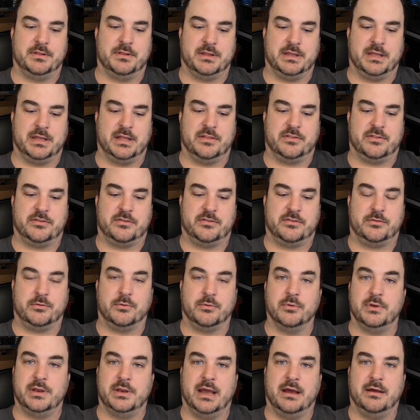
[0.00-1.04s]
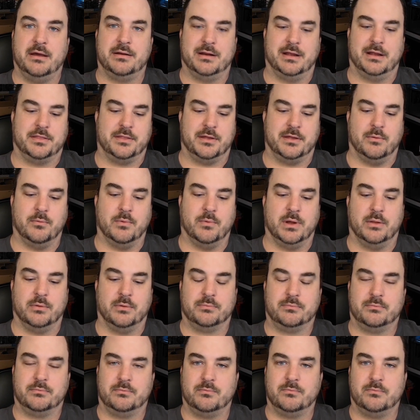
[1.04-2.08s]
that gets screwed down, and I thought,
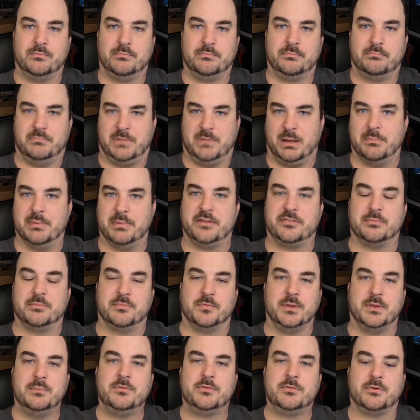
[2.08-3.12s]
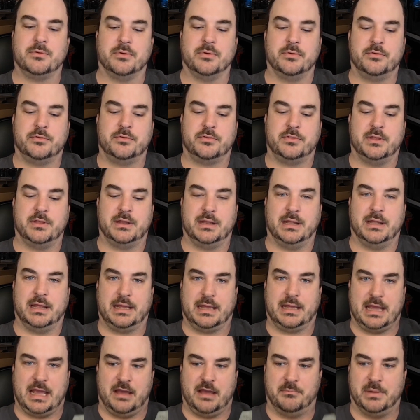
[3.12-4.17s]
well, I'll make some thumb screws that
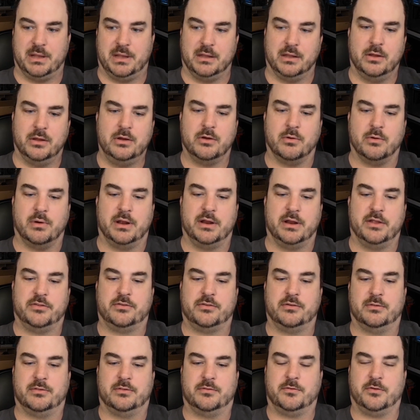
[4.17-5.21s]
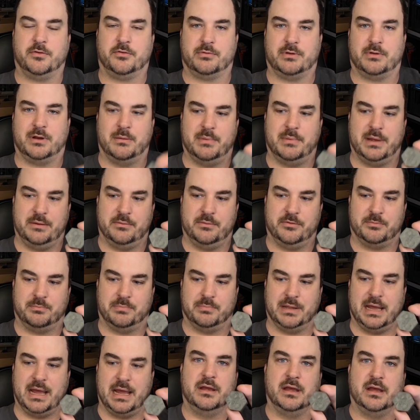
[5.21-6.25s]
have my logo on it. So the first one I made was
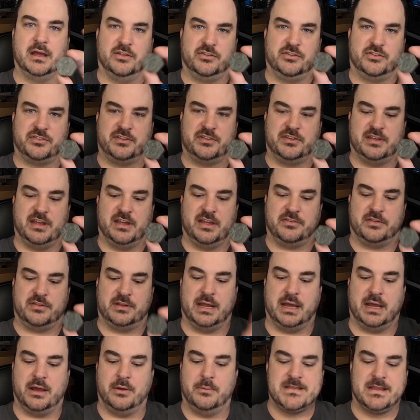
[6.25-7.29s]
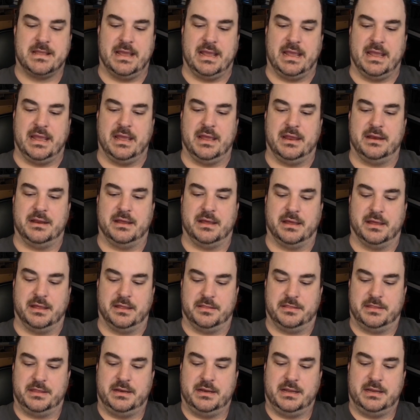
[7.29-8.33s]
black, just to test it out. And
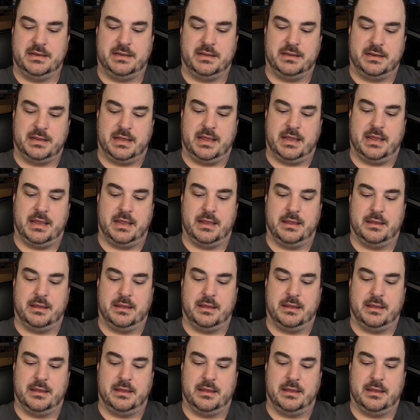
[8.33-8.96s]
then I did a